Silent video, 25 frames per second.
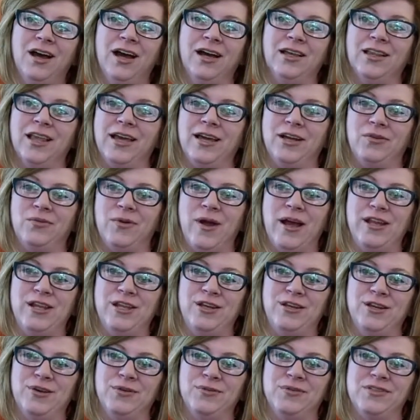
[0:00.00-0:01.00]
I like
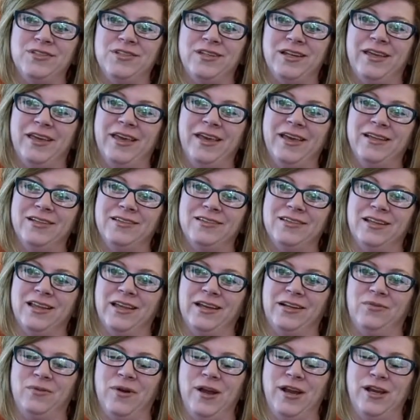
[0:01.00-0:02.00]
writing notes to kids. I
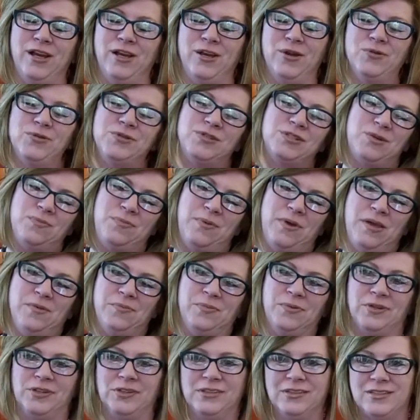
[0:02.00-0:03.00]
like writing notes to
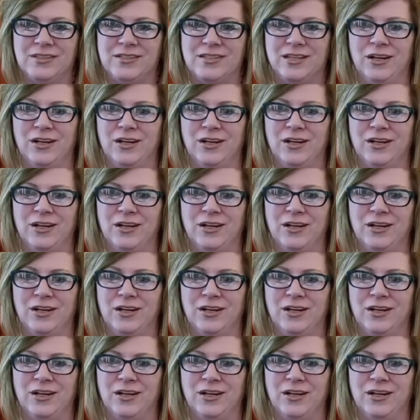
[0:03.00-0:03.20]
people.